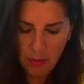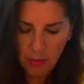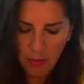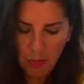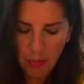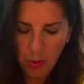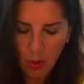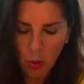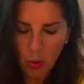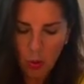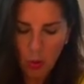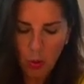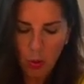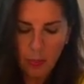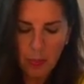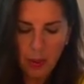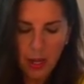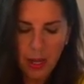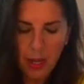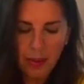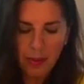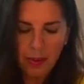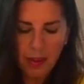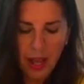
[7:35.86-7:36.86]
bowl,
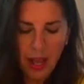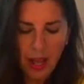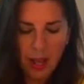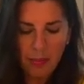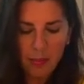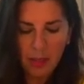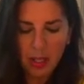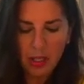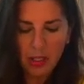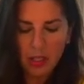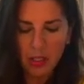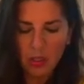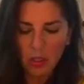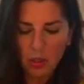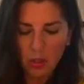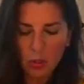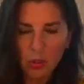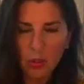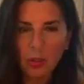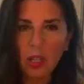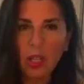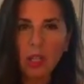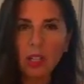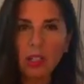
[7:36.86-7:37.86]
but I'm going to do
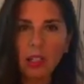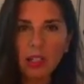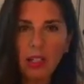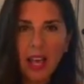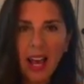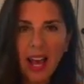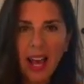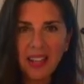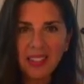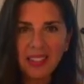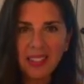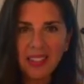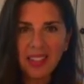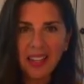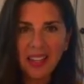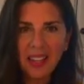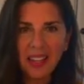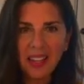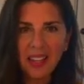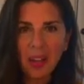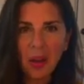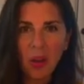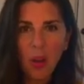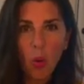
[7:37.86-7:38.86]
the
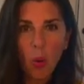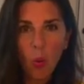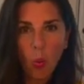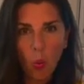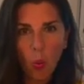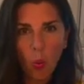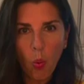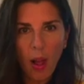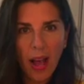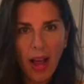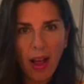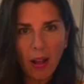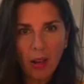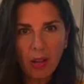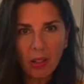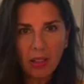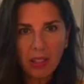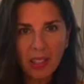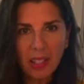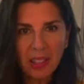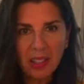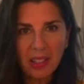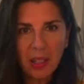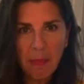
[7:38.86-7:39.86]
classic well
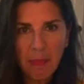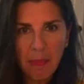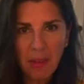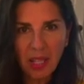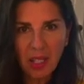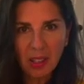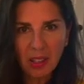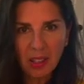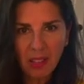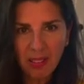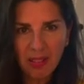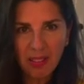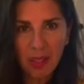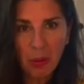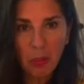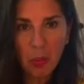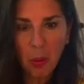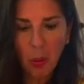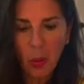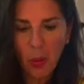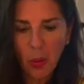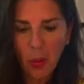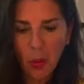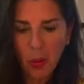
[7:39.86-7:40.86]
in the middle of the
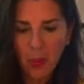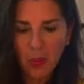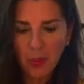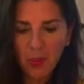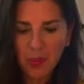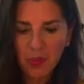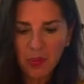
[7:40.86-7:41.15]
bowl